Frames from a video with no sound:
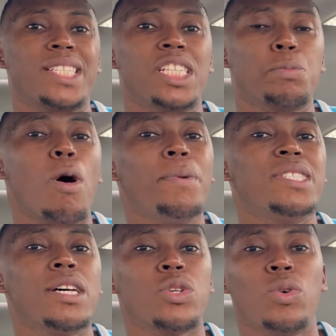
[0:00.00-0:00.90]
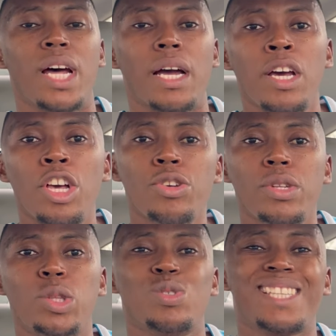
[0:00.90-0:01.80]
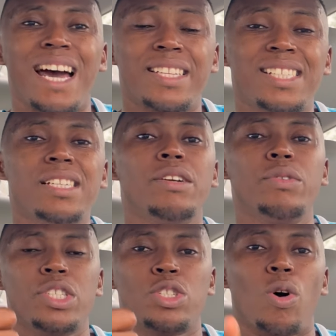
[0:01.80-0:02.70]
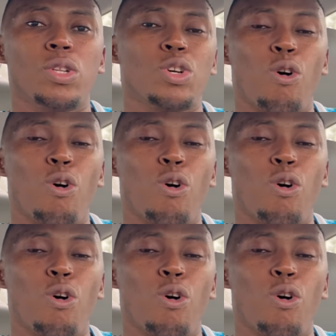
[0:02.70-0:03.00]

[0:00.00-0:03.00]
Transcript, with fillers: As a small business owner, you need to start seeing results